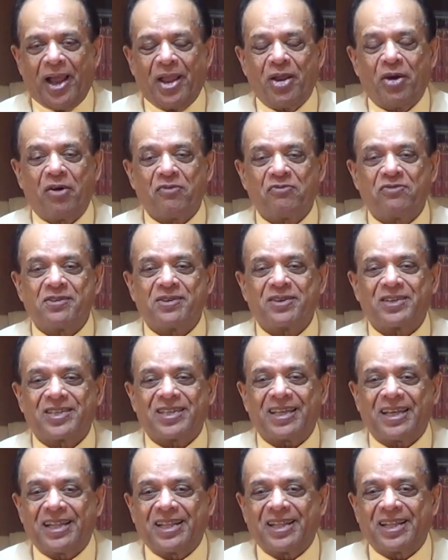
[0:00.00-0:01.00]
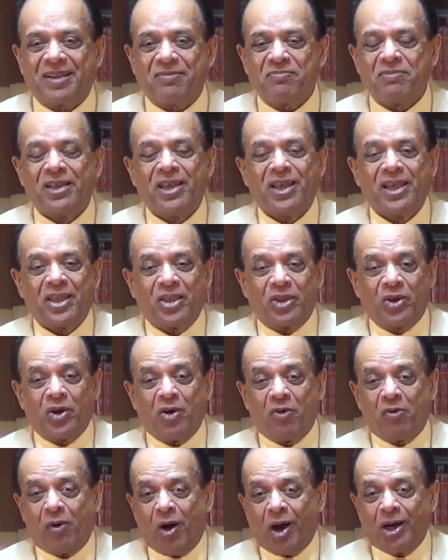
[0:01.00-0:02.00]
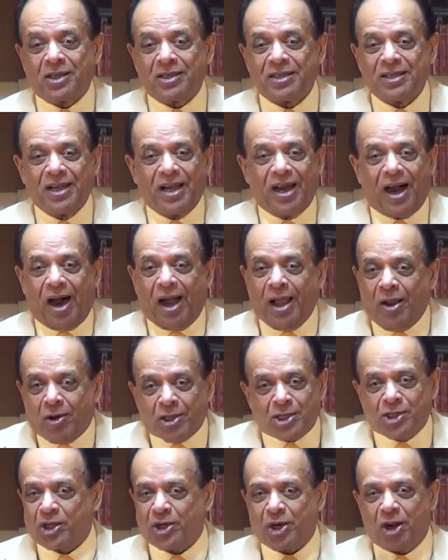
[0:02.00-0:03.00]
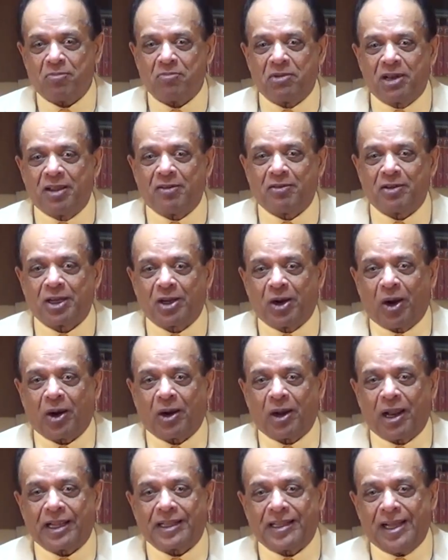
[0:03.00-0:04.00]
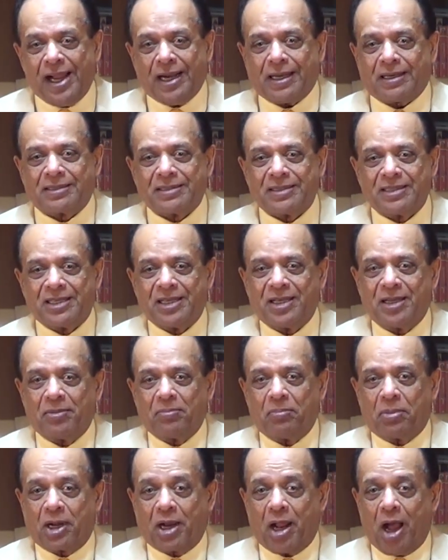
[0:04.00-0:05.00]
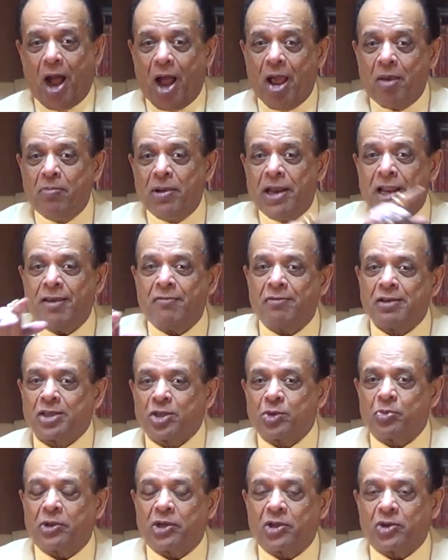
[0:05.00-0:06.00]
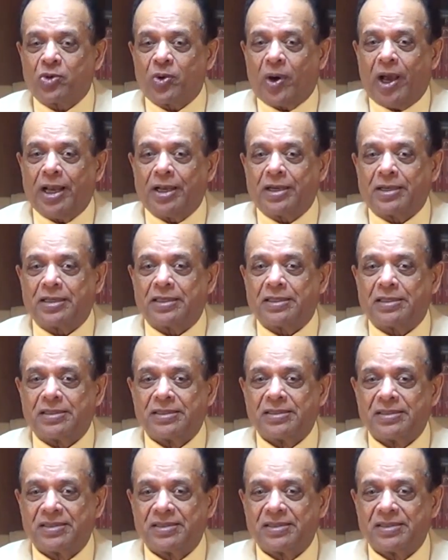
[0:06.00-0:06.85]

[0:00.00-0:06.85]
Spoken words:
I often tell them, you know what? I also don't believe in God like that. But I believe in spirituality.